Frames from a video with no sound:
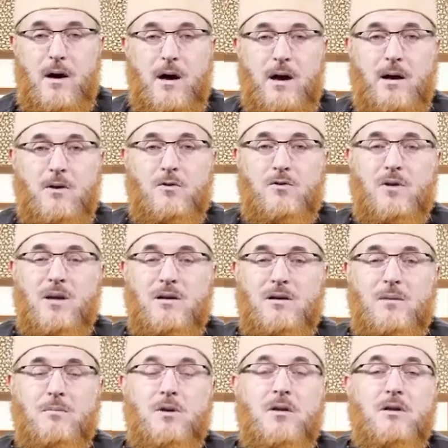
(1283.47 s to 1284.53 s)
and he used to
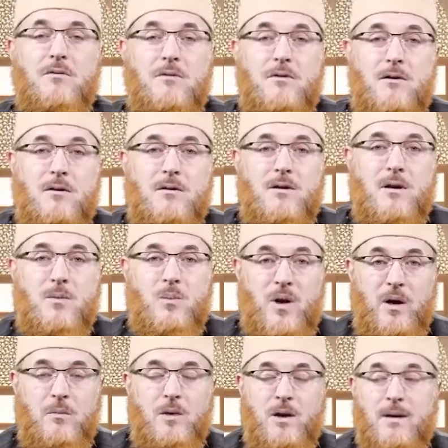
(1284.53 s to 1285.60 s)
accept the deferred
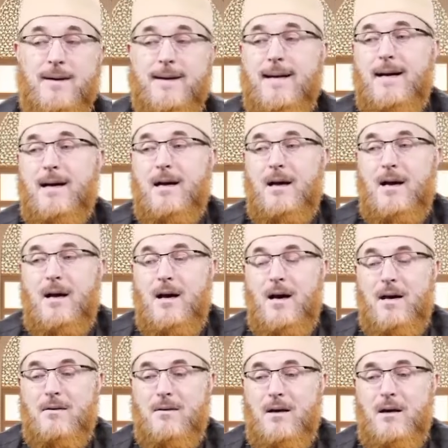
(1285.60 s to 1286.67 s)
payment.
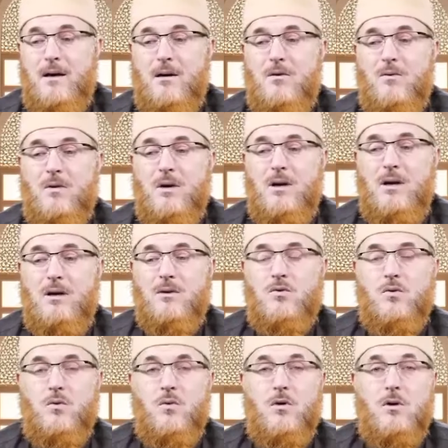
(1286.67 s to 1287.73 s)
And then when his
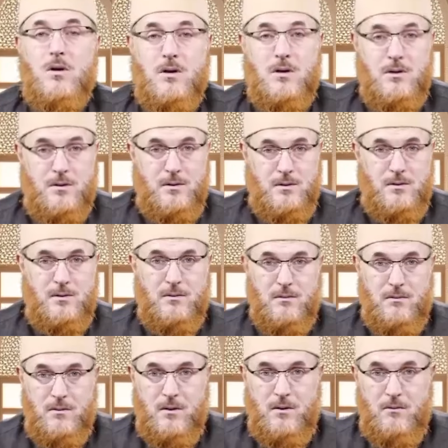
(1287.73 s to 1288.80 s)
workers
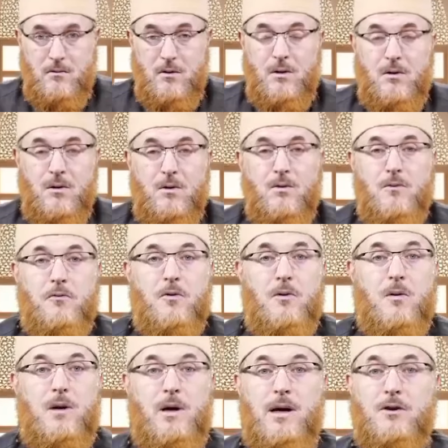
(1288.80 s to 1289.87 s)
will go for
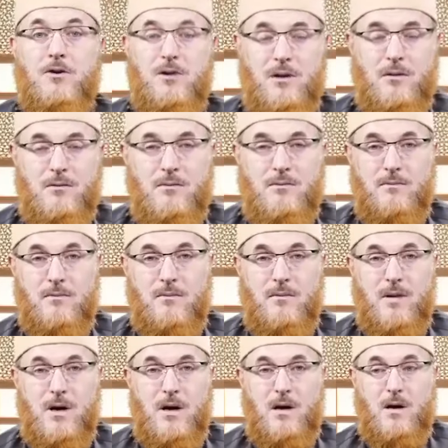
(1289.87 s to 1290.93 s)
collection,
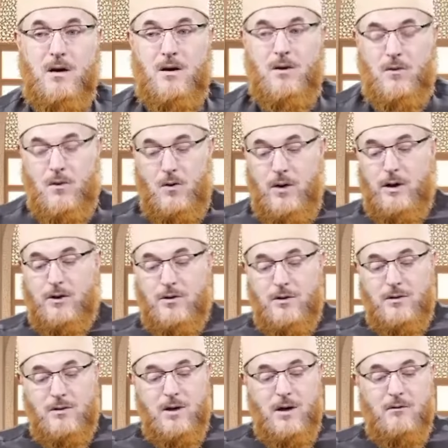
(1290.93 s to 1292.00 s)
you know,
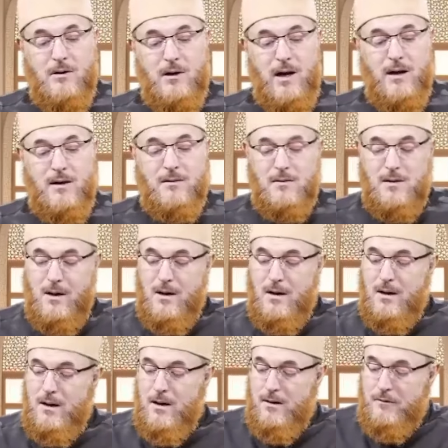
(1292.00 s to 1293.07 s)
collections nowadays,
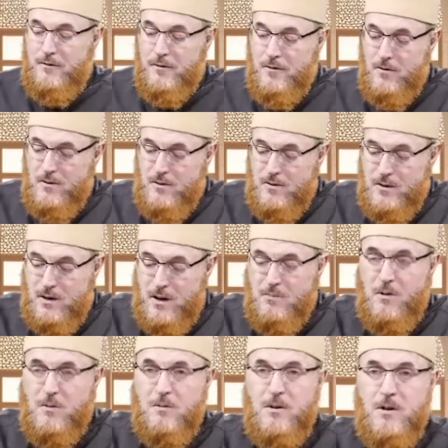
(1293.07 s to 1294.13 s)
if you don't come
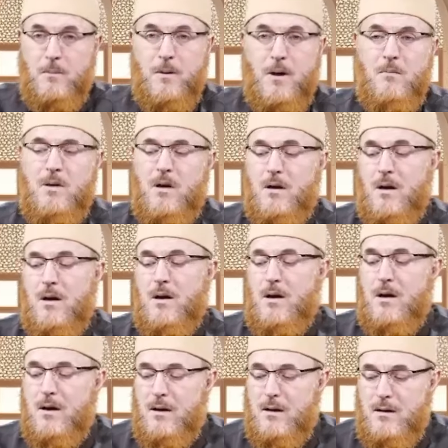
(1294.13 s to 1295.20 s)
up with the payment,
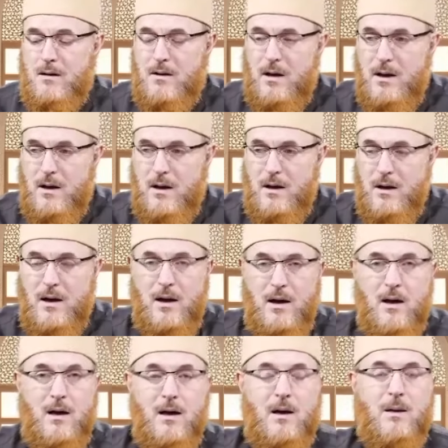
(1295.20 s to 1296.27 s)
they
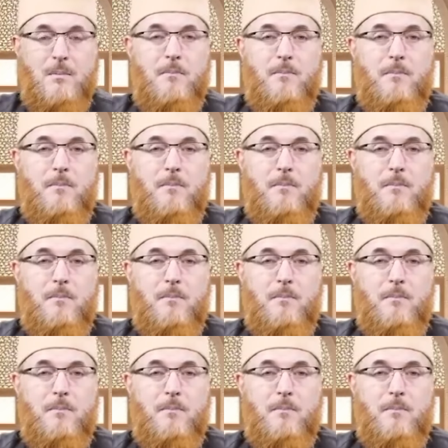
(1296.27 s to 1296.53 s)
tow